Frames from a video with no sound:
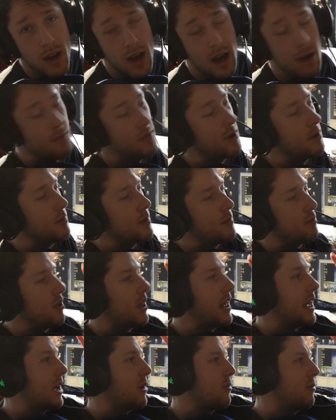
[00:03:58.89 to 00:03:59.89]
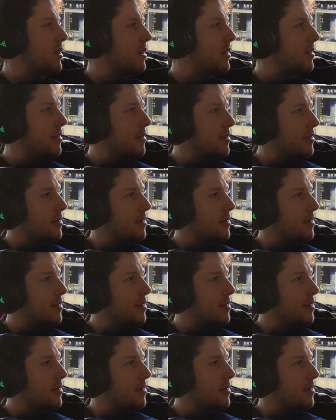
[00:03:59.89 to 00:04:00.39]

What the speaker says: I'm going to be playing with